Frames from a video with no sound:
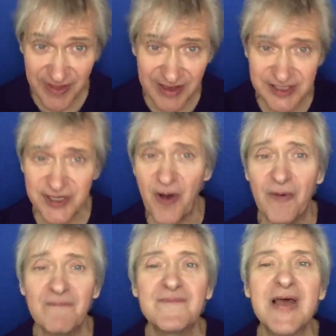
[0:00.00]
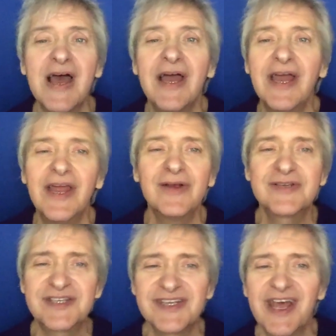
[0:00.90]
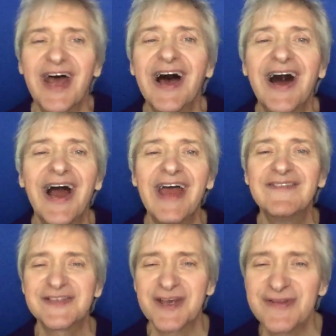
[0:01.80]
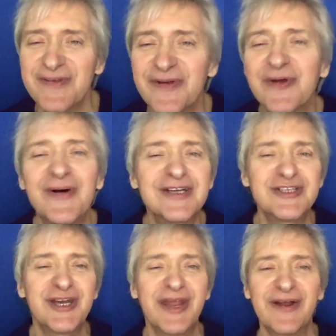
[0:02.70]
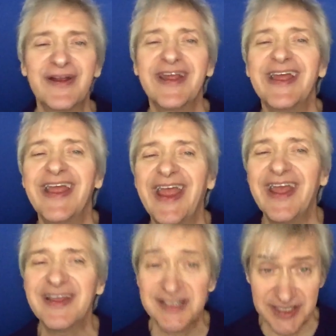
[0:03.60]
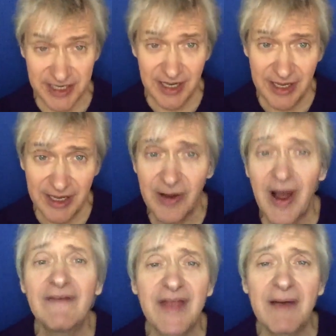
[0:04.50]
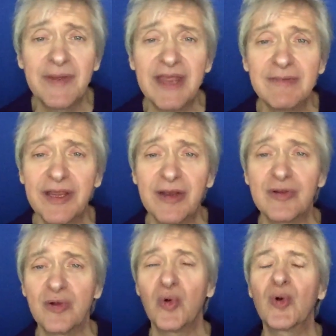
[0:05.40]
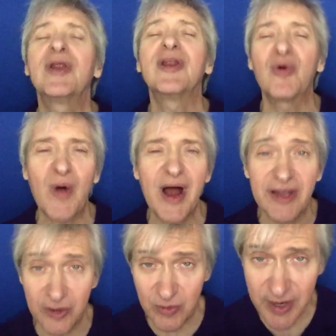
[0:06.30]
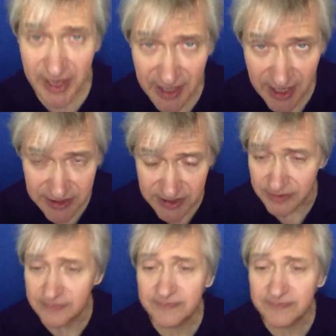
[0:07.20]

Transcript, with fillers: So, here's I have this other question here is you know I've not been able to hear the Lord in a while. What can I do?